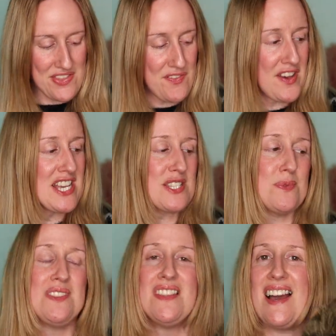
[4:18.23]
The
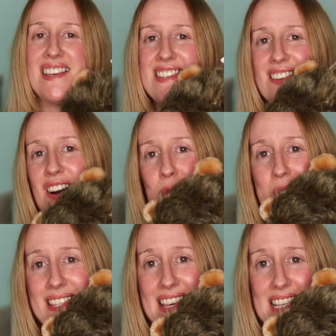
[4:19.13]
first one that I saw
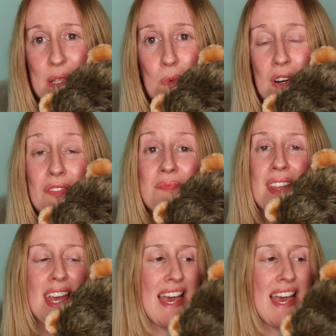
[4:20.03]
was this one.